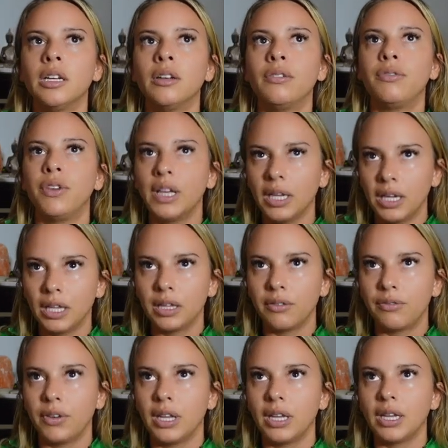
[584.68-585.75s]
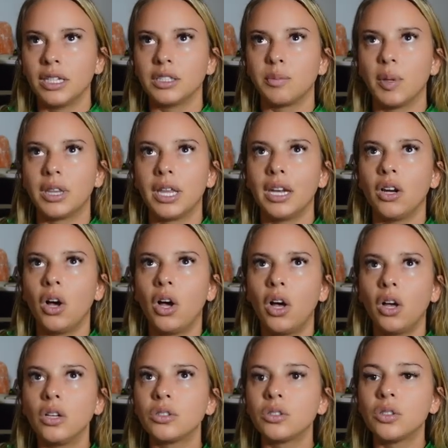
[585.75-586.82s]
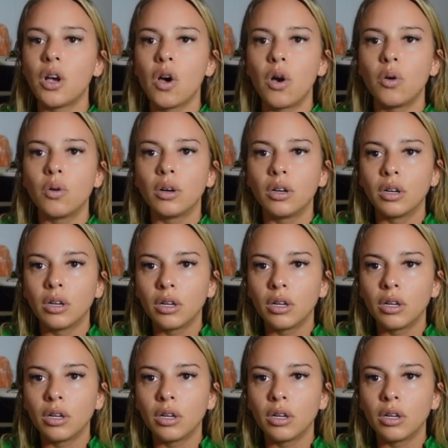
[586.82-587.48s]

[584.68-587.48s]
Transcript: feeling the feelings, but then also